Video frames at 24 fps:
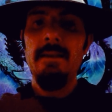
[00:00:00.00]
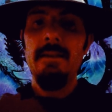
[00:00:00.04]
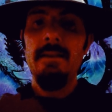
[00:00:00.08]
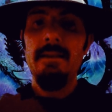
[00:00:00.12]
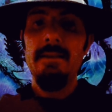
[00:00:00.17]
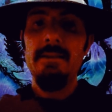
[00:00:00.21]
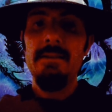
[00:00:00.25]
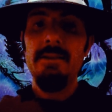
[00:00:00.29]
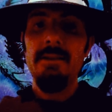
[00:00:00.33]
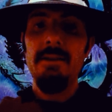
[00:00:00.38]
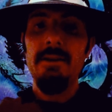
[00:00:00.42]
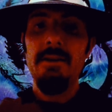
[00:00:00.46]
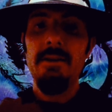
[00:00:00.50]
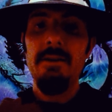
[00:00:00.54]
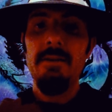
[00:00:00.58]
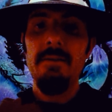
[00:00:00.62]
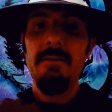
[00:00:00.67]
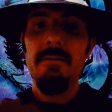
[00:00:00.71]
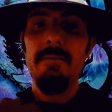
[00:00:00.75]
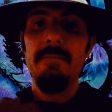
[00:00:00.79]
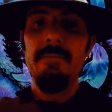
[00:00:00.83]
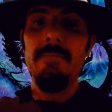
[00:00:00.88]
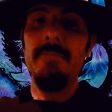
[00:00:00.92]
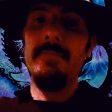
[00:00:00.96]
let's hear
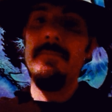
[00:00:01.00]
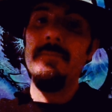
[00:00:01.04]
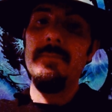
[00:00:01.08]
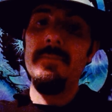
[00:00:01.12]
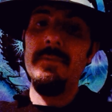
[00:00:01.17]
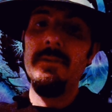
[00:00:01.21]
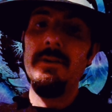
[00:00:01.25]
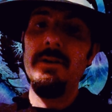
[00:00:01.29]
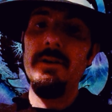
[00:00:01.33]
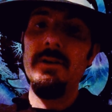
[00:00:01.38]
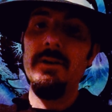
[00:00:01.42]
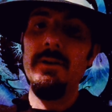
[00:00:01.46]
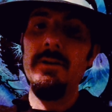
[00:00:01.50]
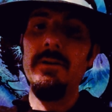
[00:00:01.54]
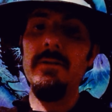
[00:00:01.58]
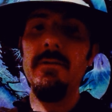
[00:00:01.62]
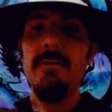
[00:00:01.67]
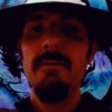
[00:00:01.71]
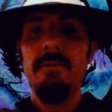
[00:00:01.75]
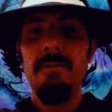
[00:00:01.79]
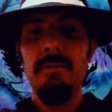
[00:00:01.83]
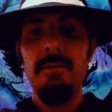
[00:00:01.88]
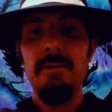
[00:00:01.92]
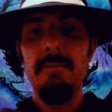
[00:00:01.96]
the good,
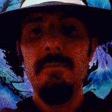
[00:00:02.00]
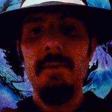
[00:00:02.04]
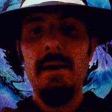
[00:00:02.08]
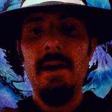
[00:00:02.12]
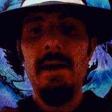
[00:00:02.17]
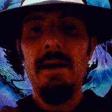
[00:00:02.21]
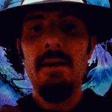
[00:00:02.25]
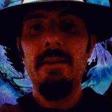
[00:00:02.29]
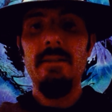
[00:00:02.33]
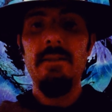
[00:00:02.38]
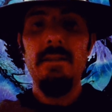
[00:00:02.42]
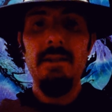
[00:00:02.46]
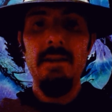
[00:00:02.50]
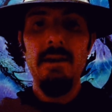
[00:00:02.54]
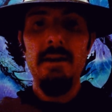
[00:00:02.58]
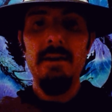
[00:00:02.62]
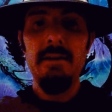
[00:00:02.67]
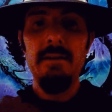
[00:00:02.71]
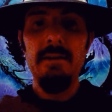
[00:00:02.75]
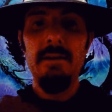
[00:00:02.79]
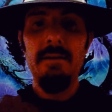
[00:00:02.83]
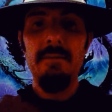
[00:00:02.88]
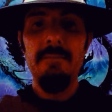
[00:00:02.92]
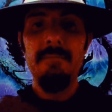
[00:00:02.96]
the bad, the
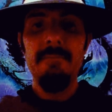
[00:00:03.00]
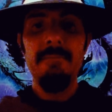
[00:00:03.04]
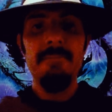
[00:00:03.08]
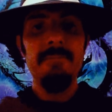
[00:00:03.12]
ugly,